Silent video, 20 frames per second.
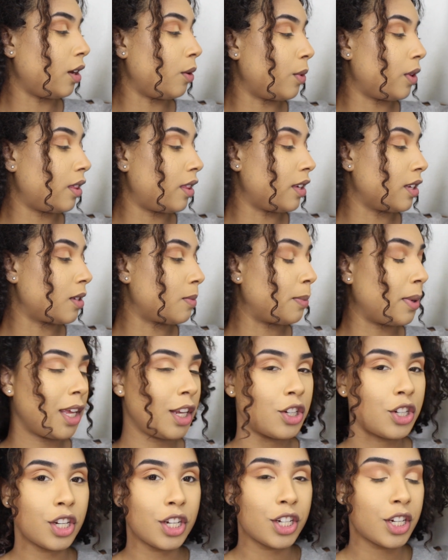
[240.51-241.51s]
in with this
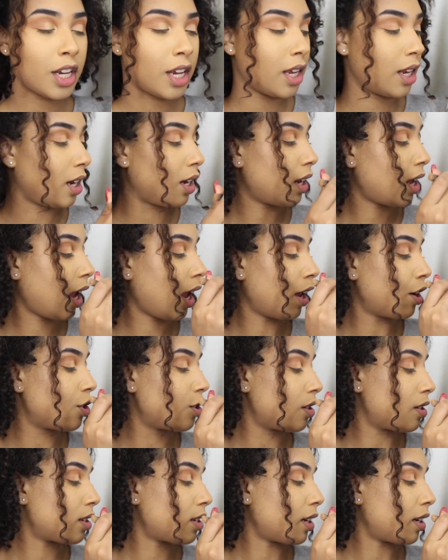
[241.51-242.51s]
peachy shade and
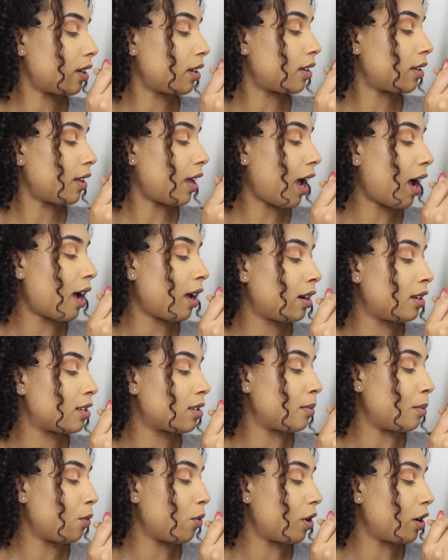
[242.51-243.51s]
just like add
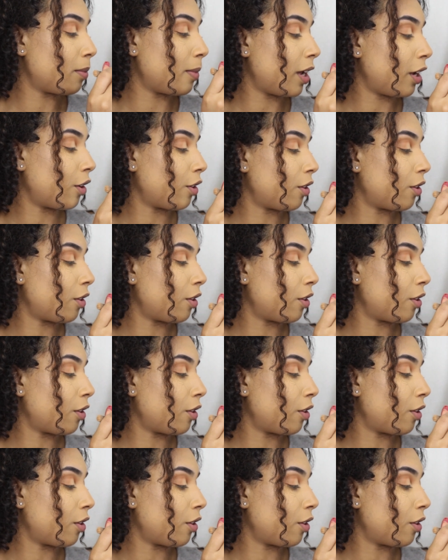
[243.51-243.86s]
some more to my